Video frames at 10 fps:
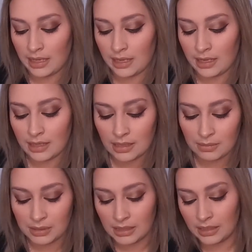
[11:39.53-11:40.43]
and let
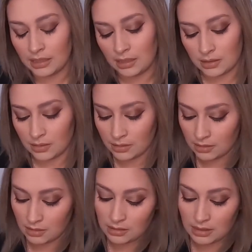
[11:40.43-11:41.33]
me
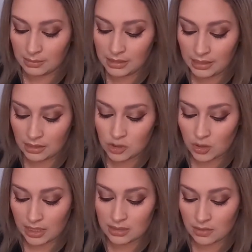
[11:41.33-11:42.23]
let it
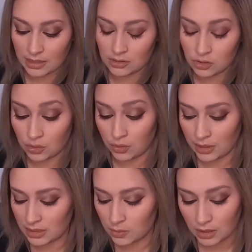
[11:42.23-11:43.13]
dry so I can show you
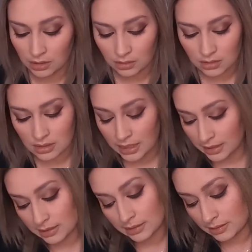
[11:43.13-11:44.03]
guys what it looks
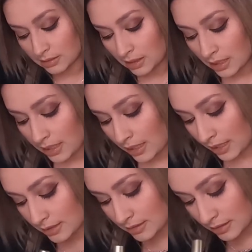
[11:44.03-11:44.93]
like.
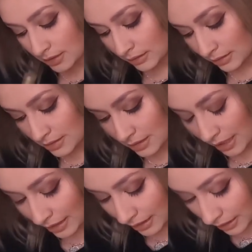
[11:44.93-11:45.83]
Este te
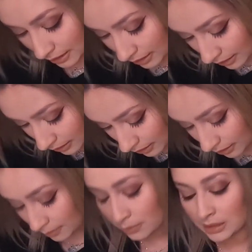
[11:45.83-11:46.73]
sale
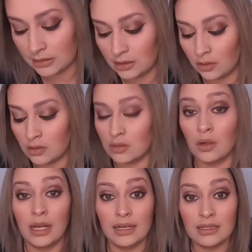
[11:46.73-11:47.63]
en
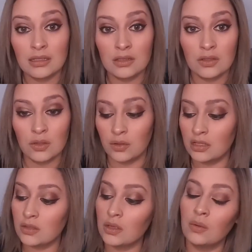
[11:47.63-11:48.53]
$22, so
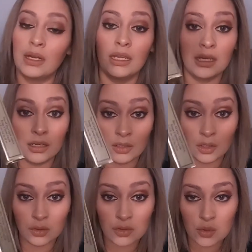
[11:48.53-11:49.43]
this one right here
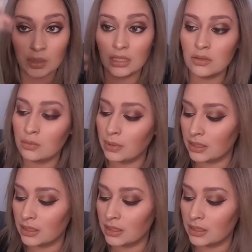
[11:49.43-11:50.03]
alone, $22.